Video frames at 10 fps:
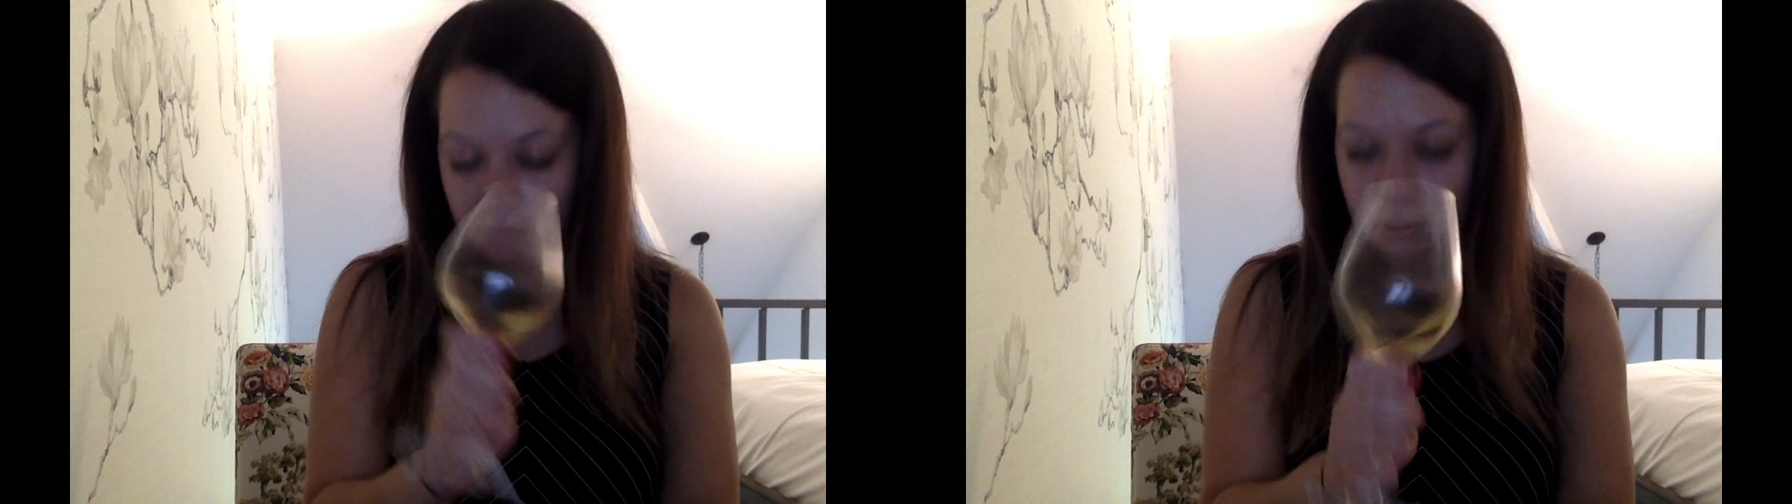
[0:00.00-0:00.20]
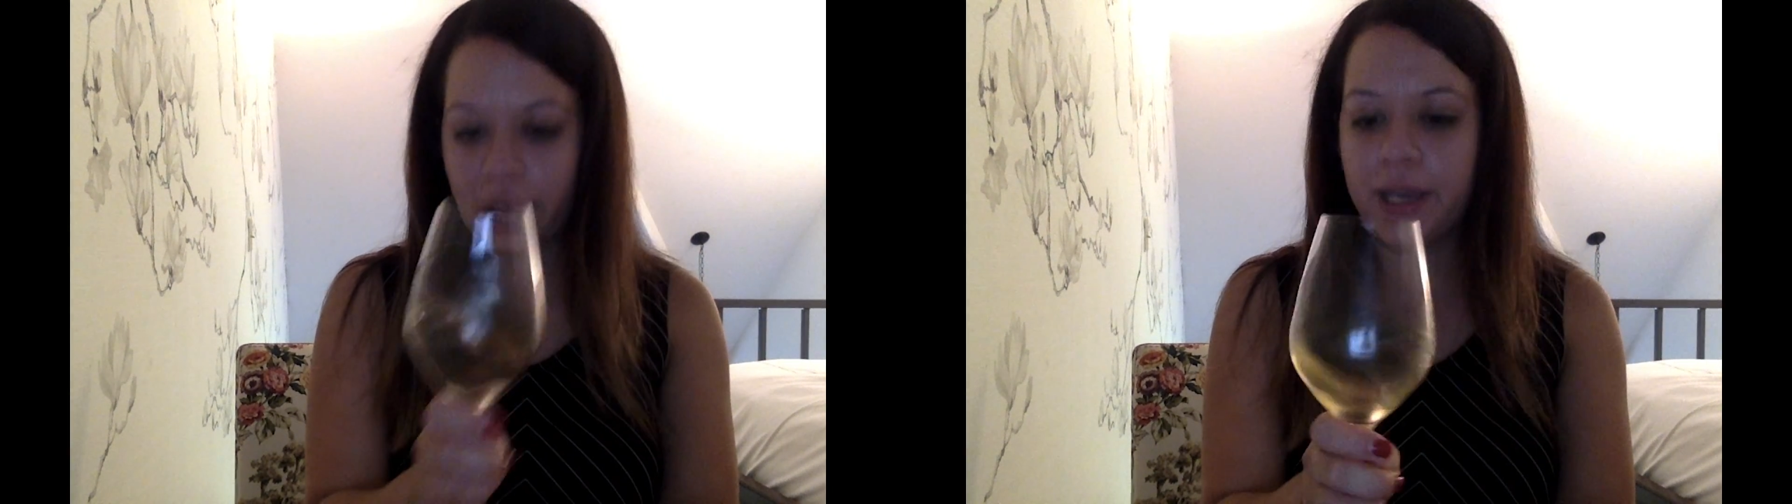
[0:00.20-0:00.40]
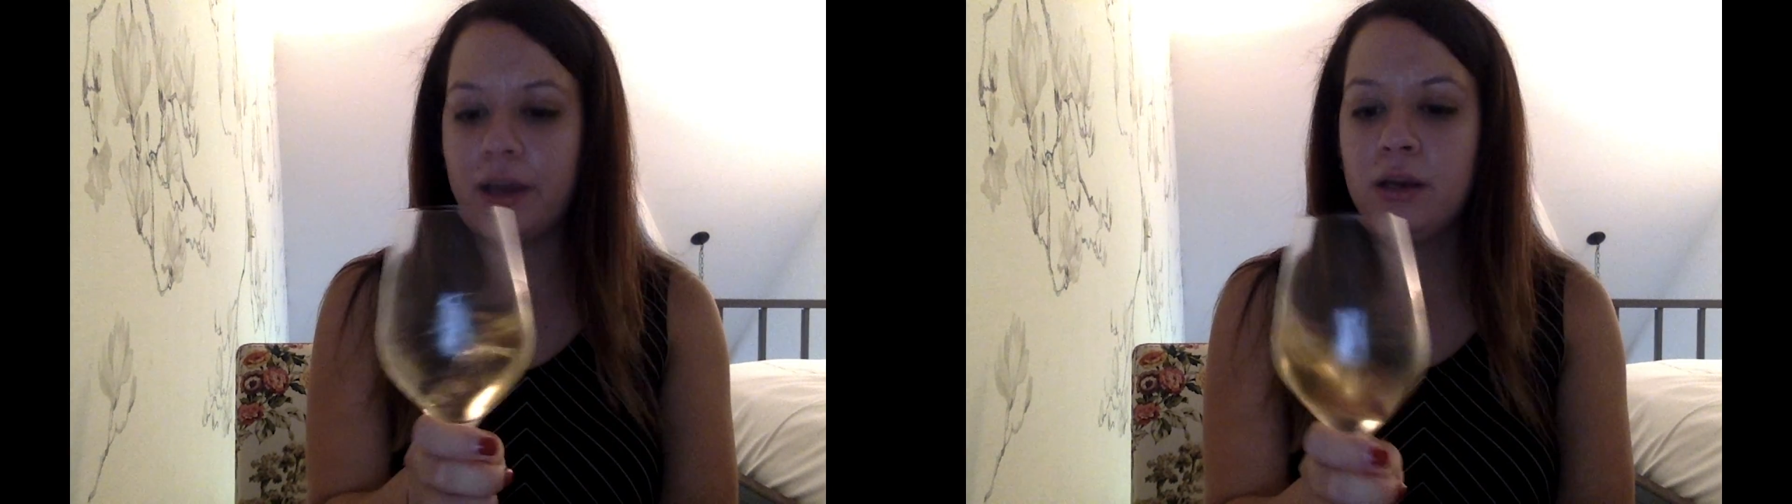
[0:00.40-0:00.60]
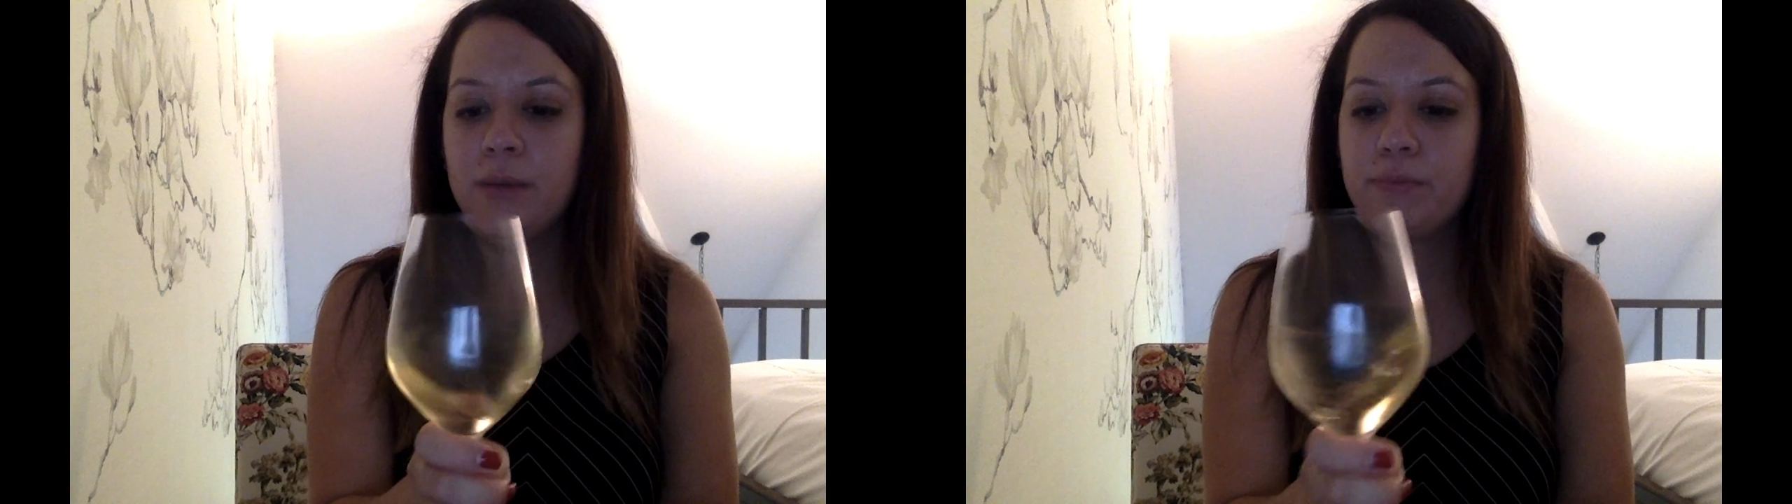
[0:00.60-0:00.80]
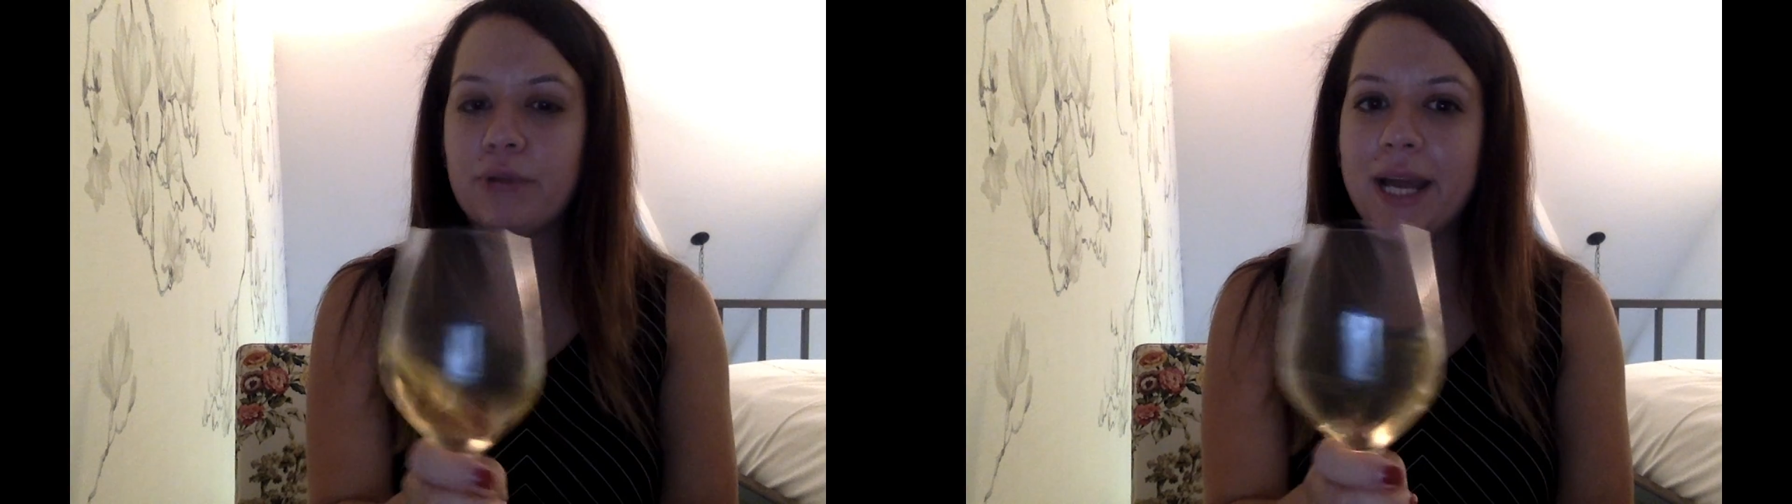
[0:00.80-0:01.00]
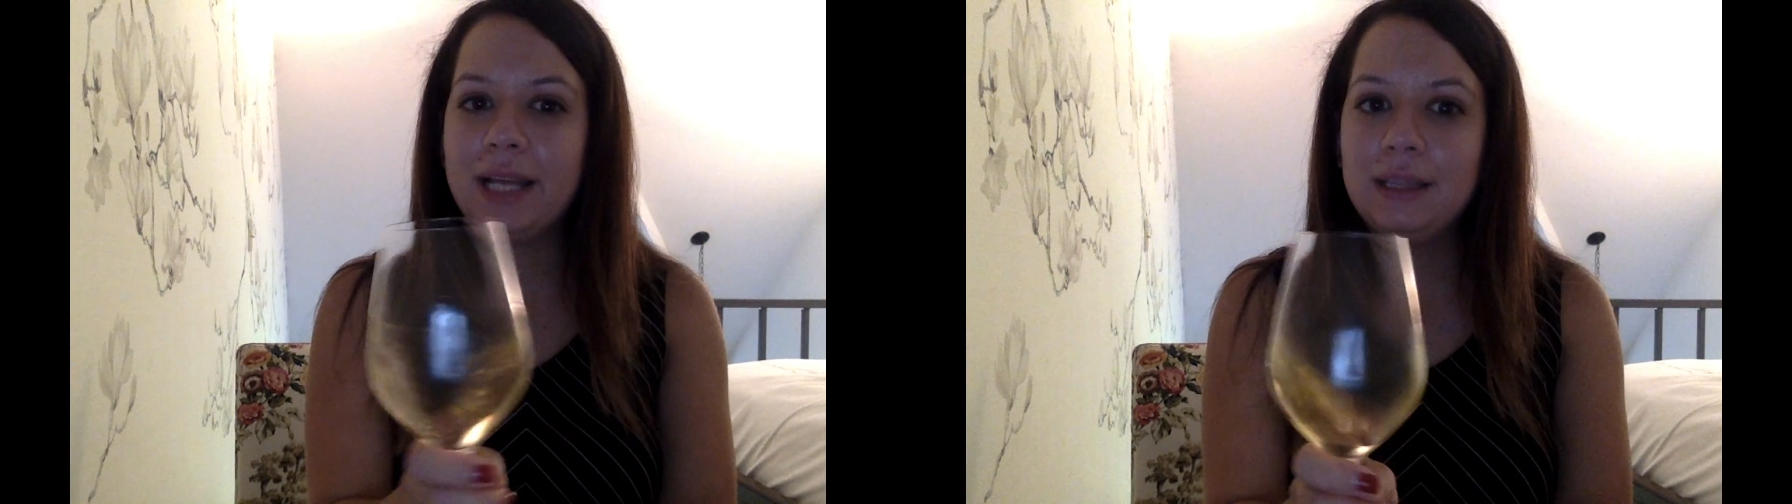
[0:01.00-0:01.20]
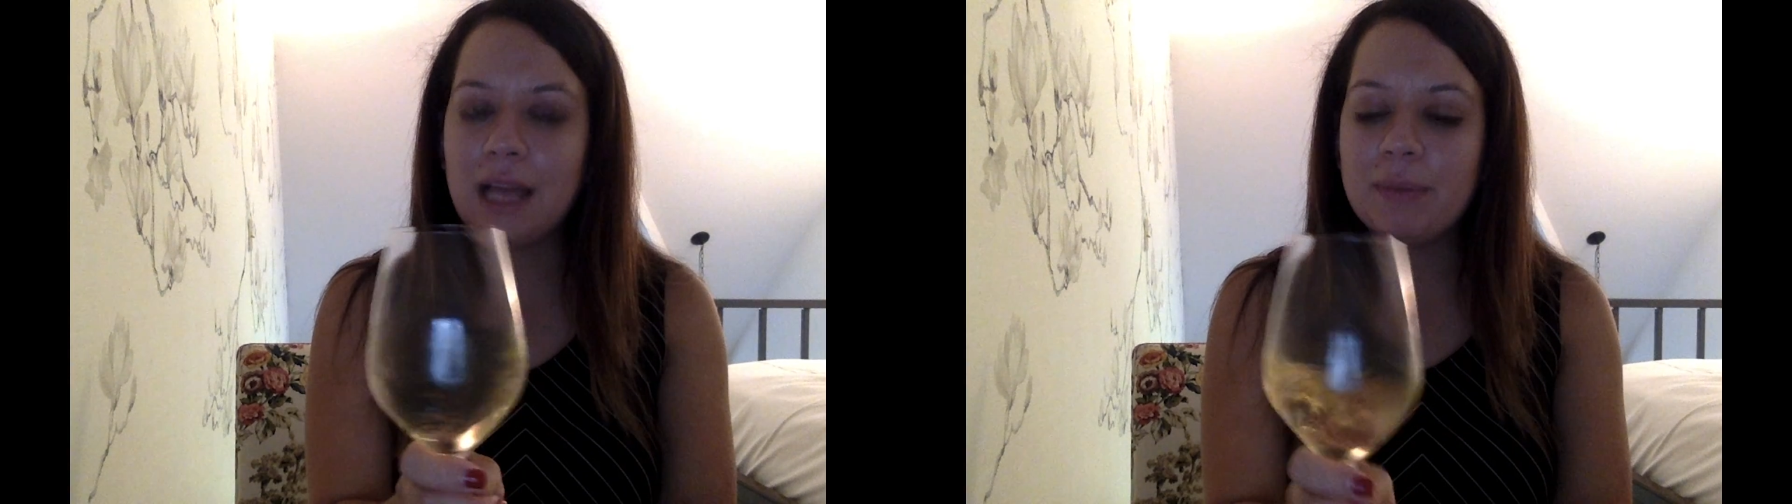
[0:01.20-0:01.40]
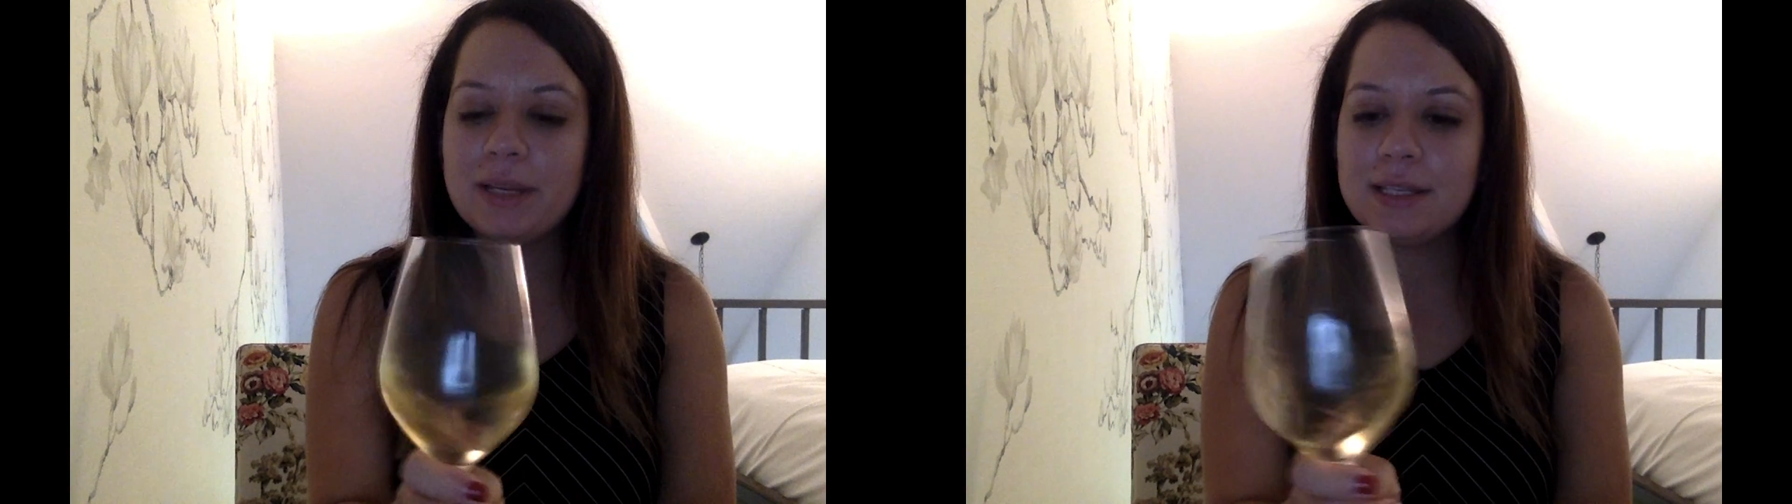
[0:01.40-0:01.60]
I get bright
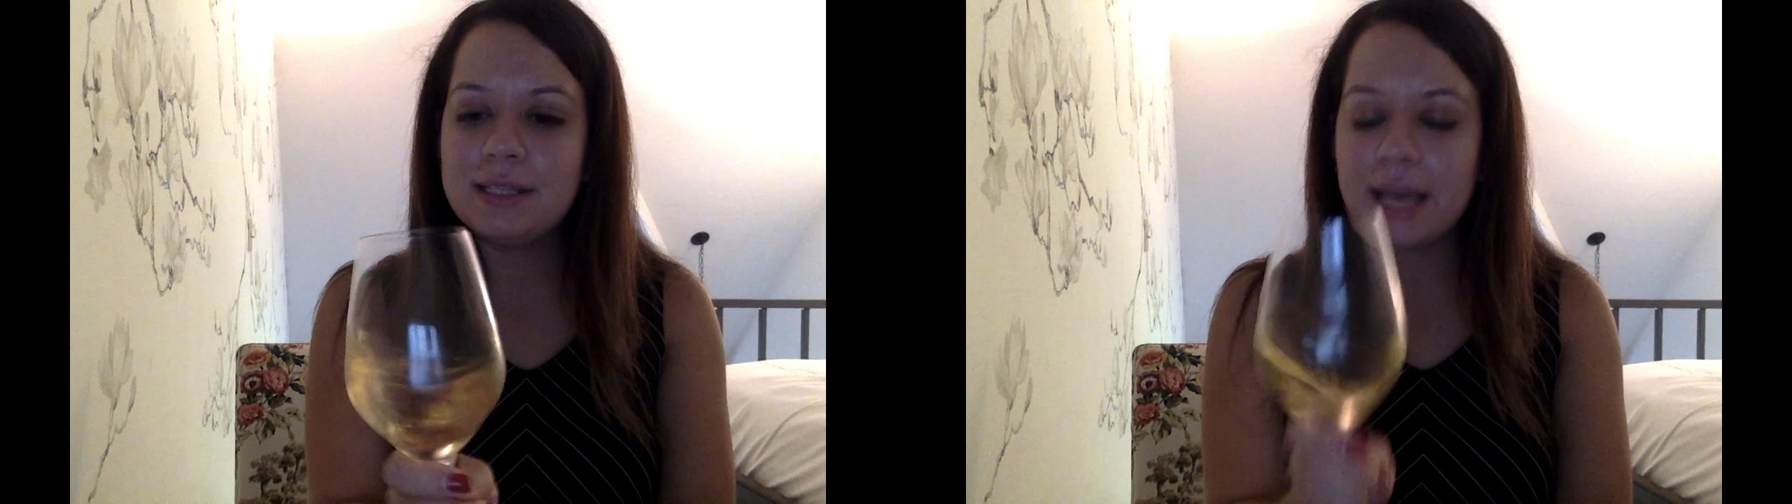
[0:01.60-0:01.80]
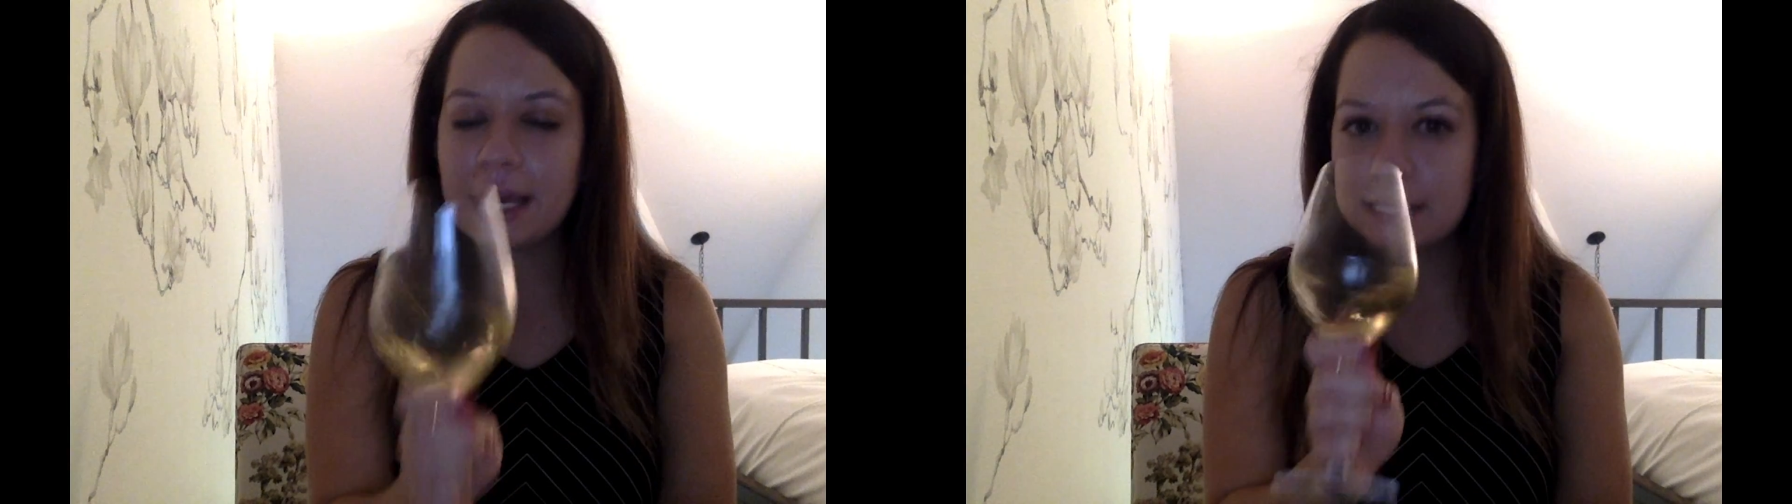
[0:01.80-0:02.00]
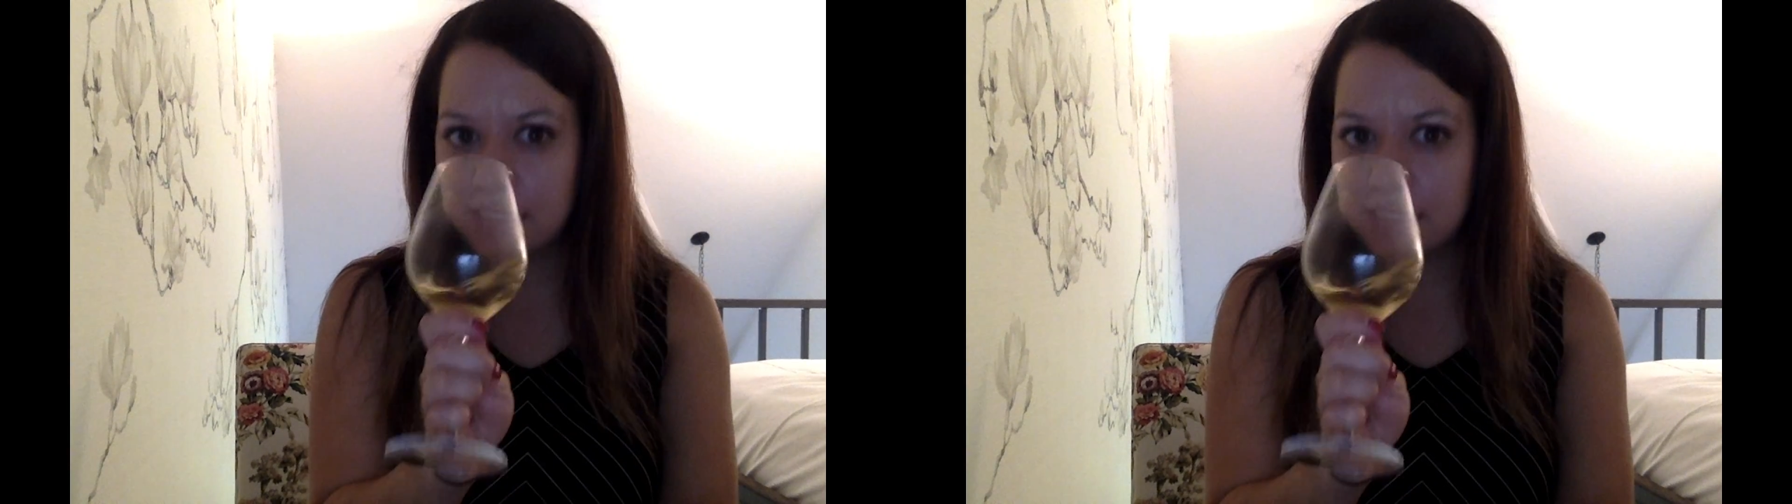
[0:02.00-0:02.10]
lemon zest,